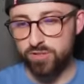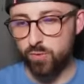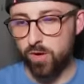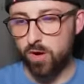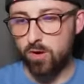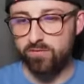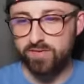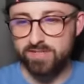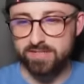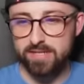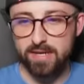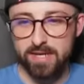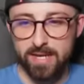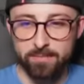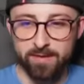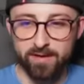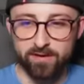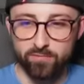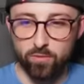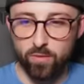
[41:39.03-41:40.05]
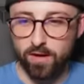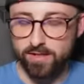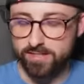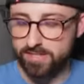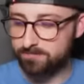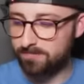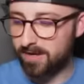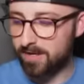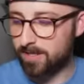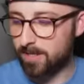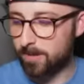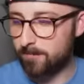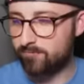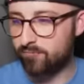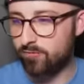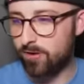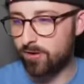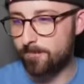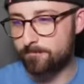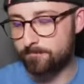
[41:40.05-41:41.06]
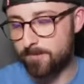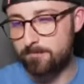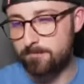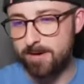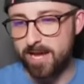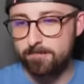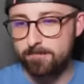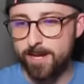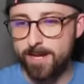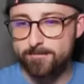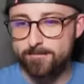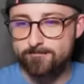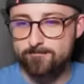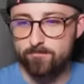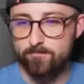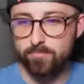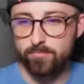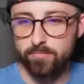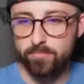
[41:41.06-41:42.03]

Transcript: 12 is the limit of what I'd spend up front. Maybe.